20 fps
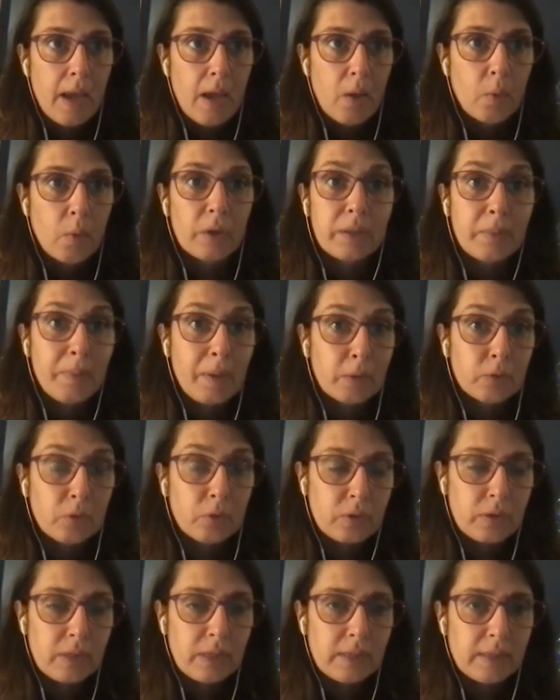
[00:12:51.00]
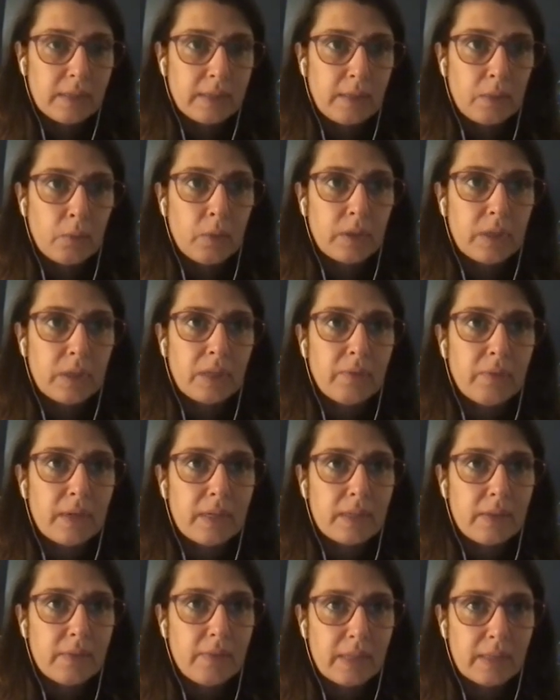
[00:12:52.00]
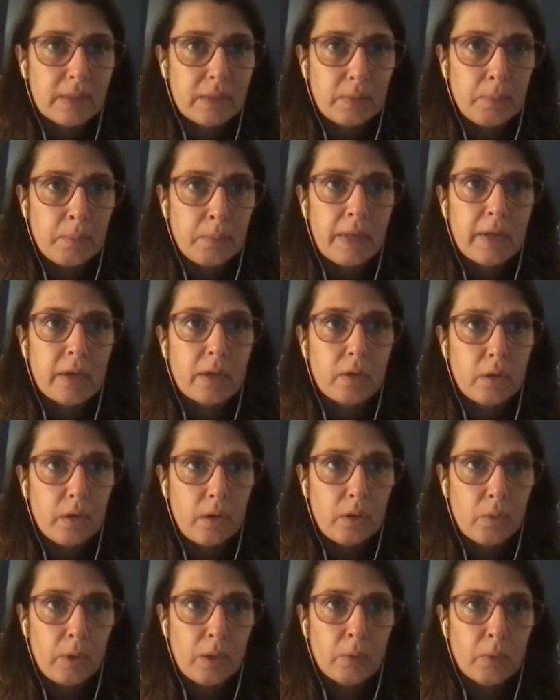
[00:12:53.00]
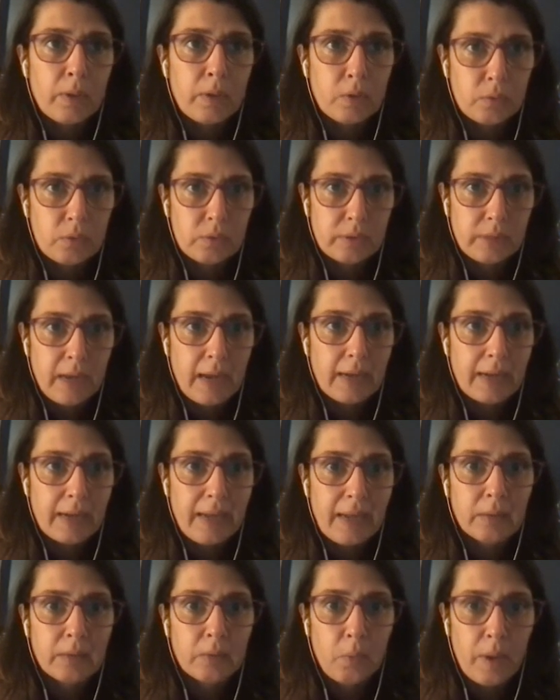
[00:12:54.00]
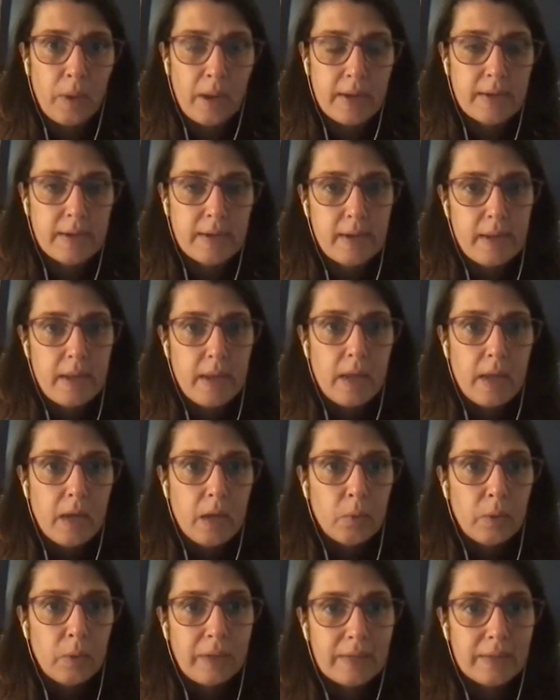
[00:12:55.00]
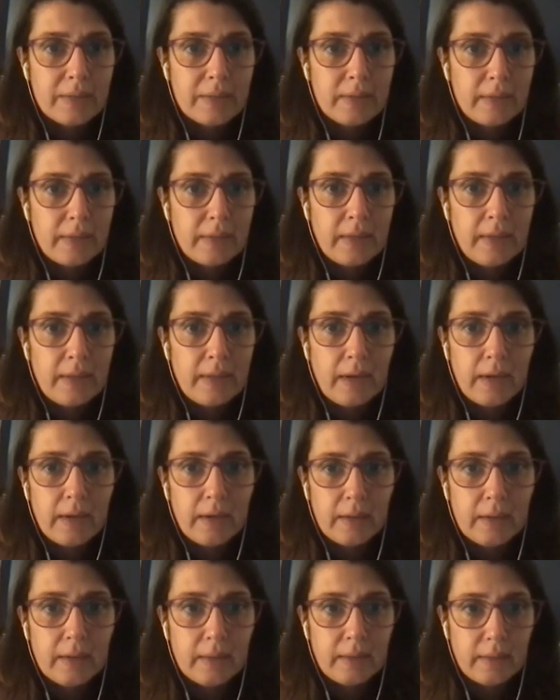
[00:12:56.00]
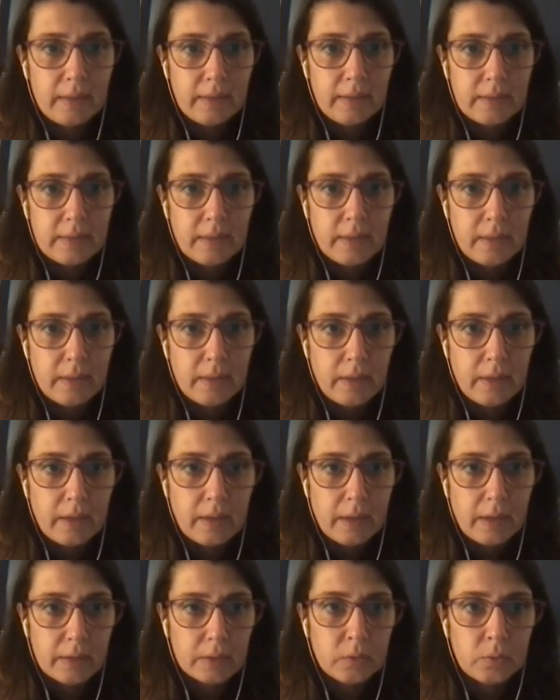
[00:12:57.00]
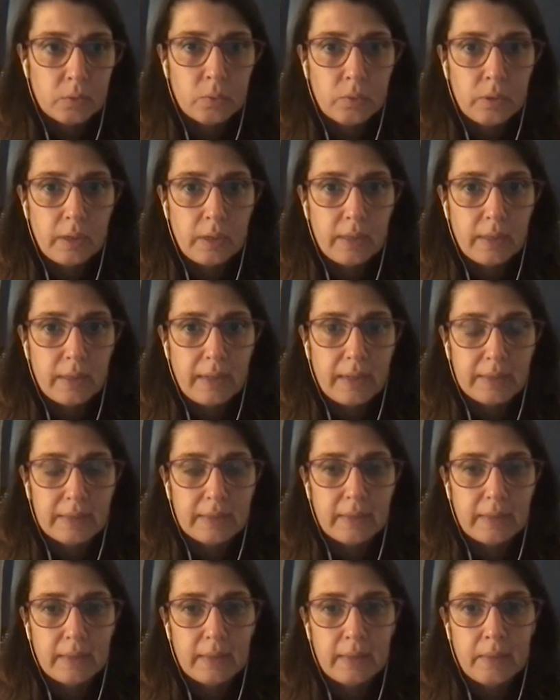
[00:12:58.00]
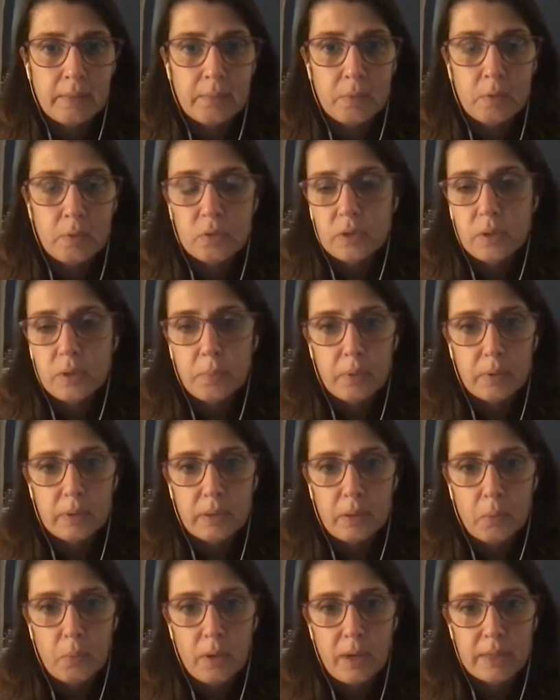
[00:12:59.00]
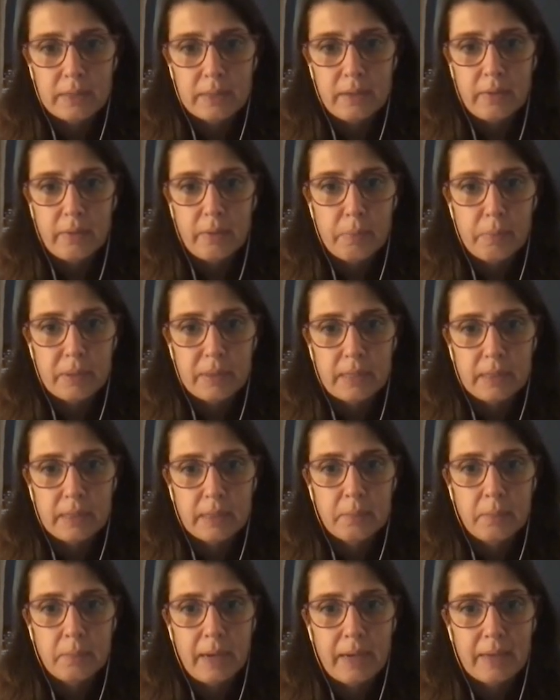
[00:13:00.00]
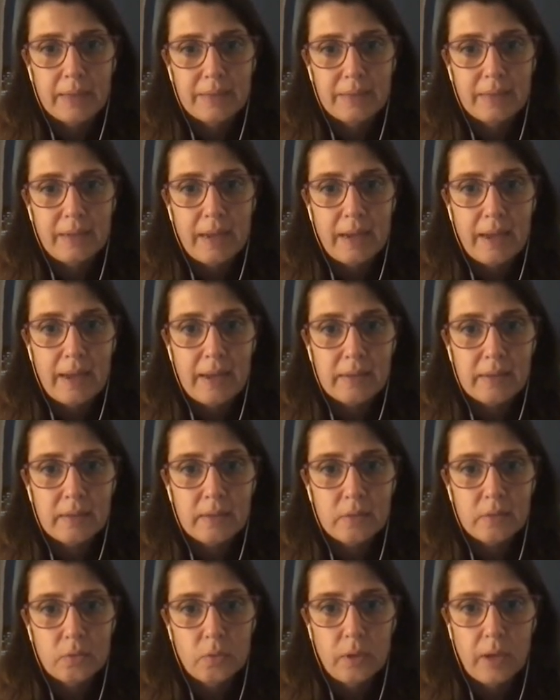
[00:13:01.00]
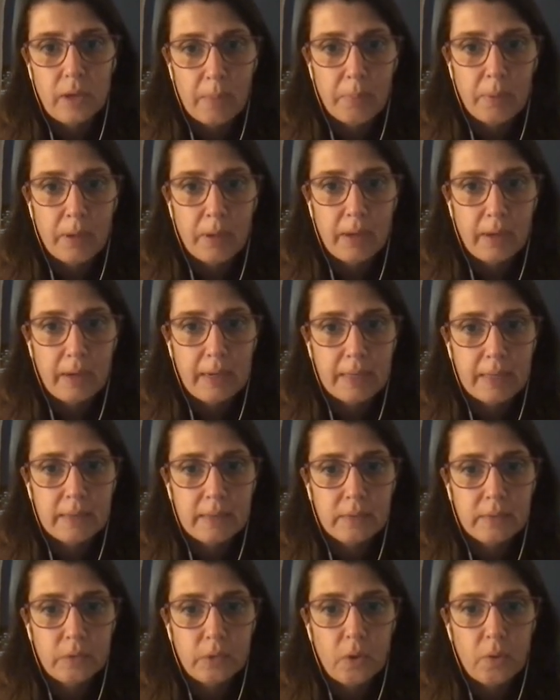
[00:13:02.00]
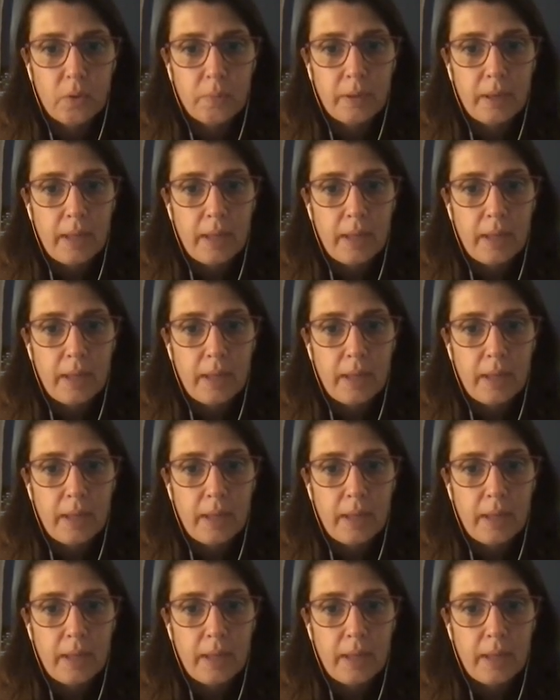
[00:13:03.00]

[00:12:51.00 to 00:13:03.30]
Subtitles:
What about toxicity? Which adverse events may occur when we use TAG and when? We can see here in this cartoon that the most important ones are represented by CLS, so capillary leak syndrome,